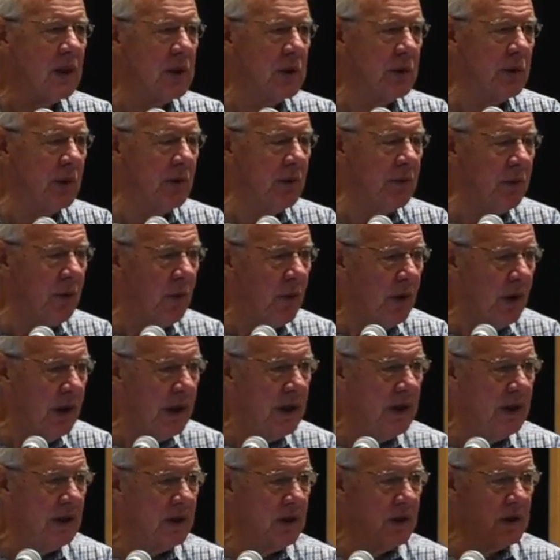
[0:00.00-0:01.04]
to
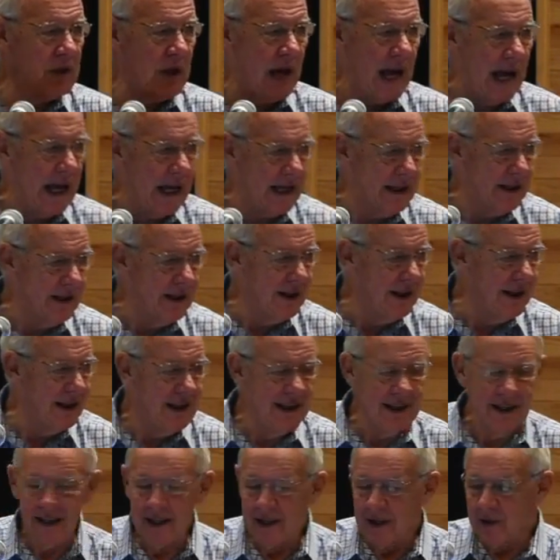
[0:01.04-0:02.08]
avoid jargon,
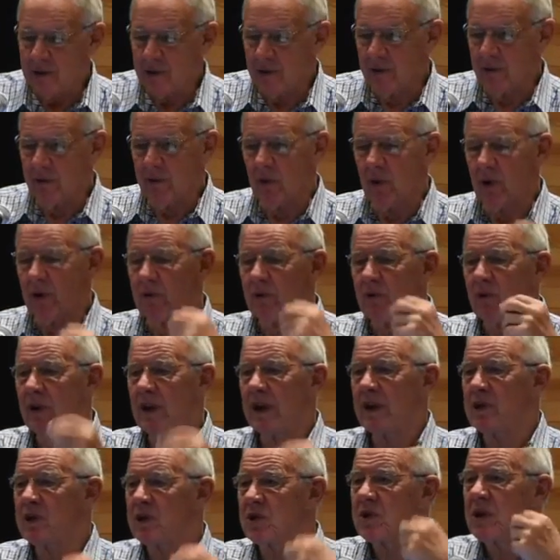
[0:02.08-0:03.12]
to avoid
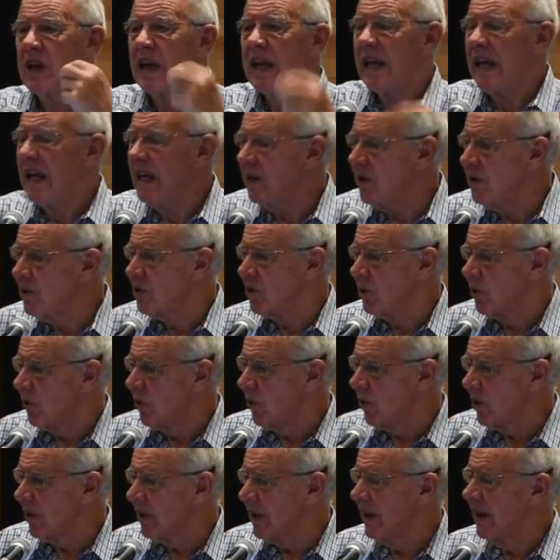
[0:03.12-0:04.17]
religious in
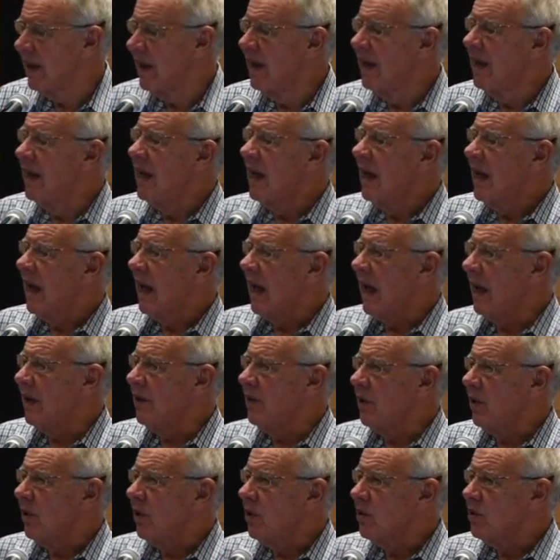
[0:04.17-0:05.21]
talk,
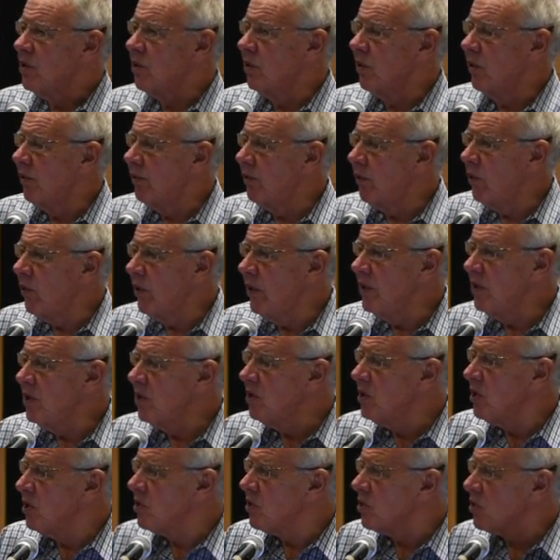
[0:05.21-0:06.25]
and to
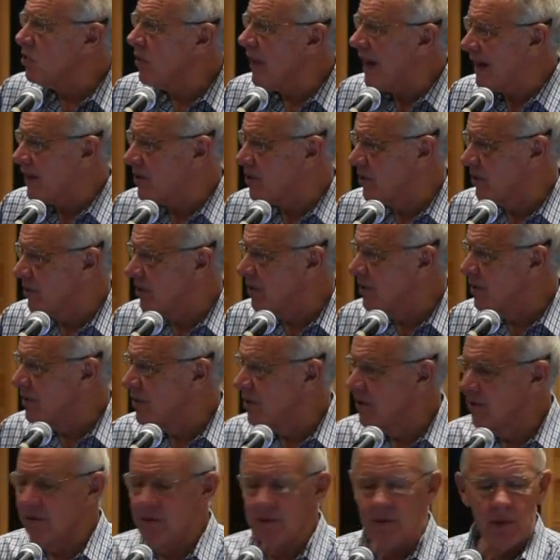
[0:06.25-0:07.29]
avoid
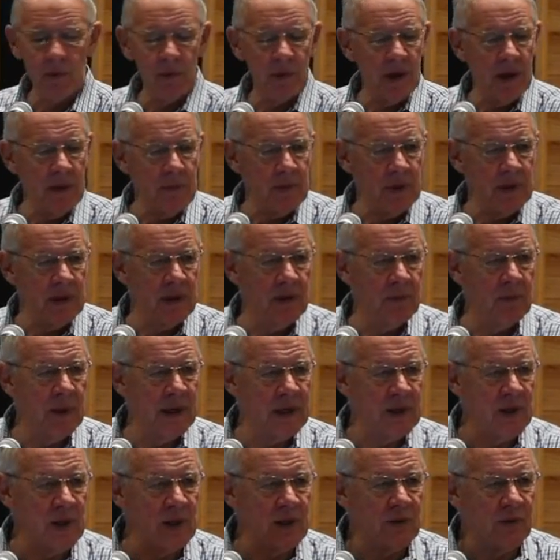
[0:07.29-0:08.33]
distractions from keeping the
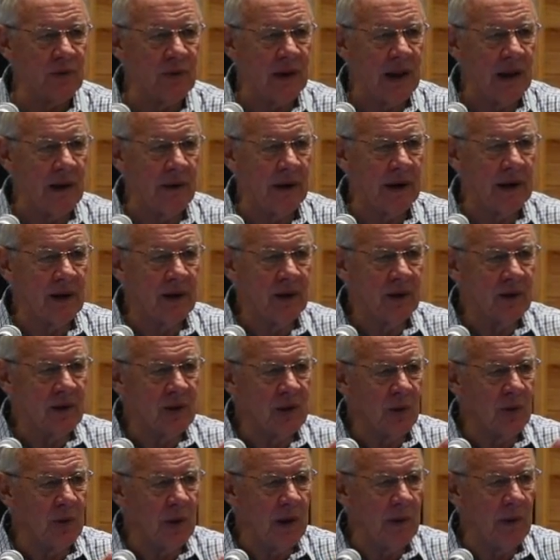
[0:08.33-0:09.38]
message flowing
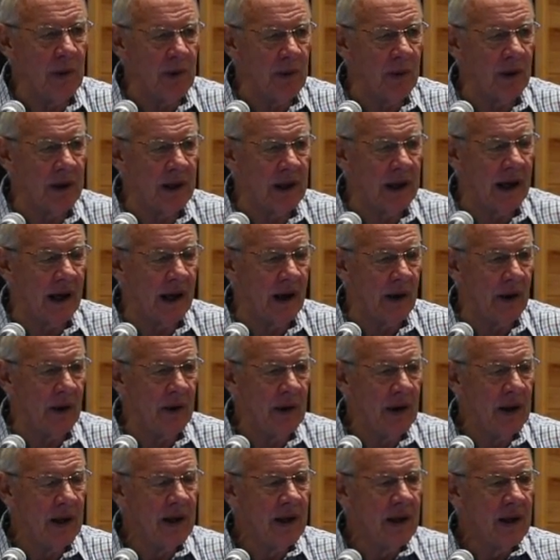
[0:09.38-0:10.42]
to where we want to go,
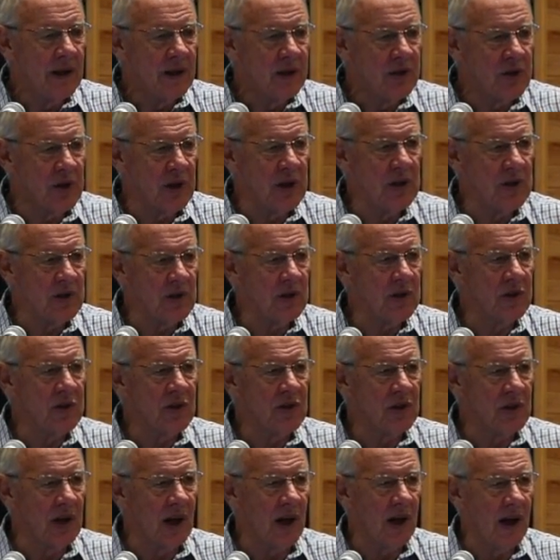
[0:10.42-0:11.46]

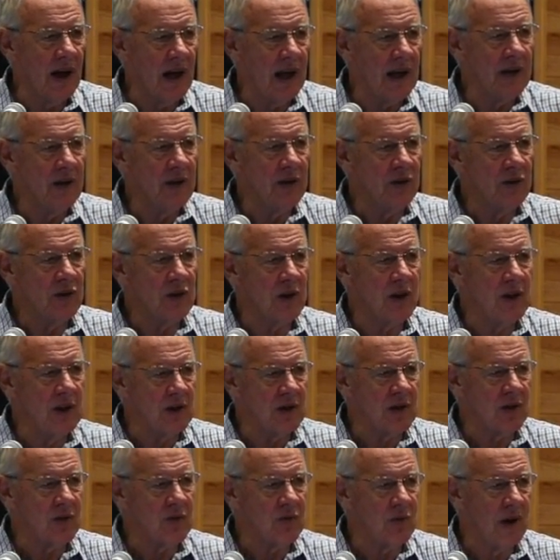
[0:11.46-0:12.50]
Jesus died,
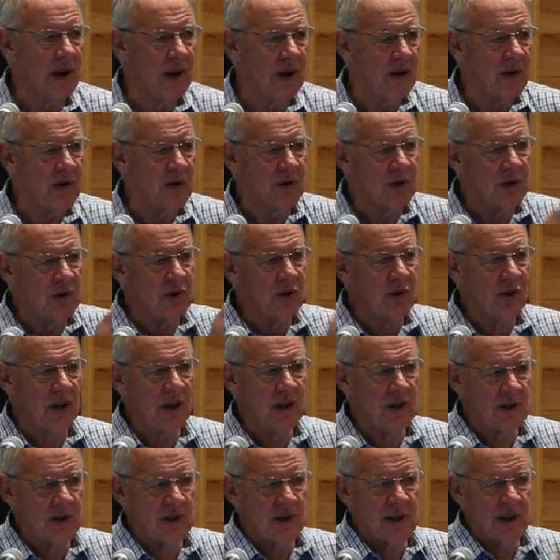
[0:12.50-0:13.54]
Jesus rose,
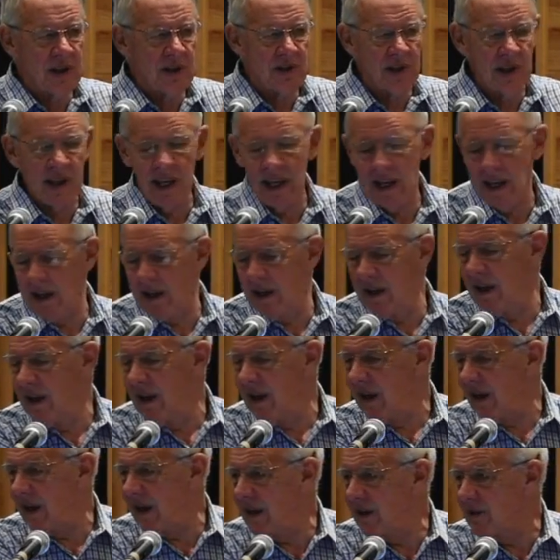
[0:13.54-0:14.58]
Jesus is King,
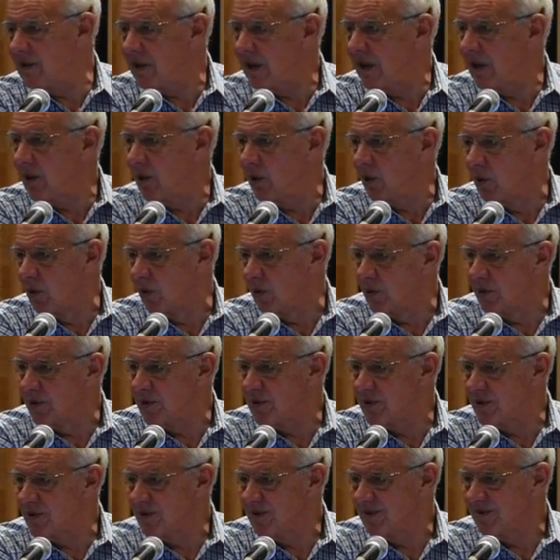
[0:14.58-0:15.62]
is he
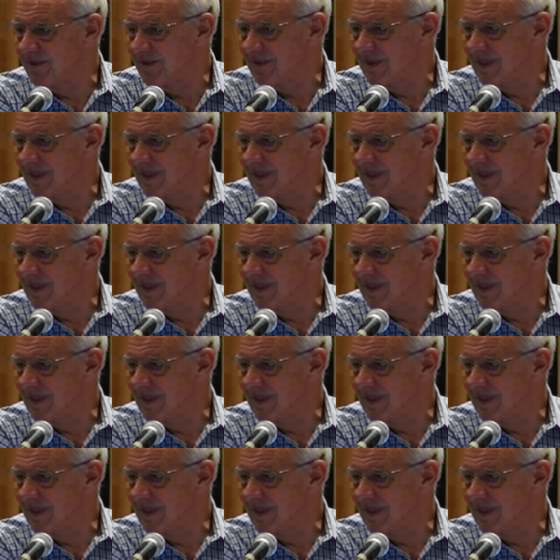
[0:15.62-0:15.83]
yours?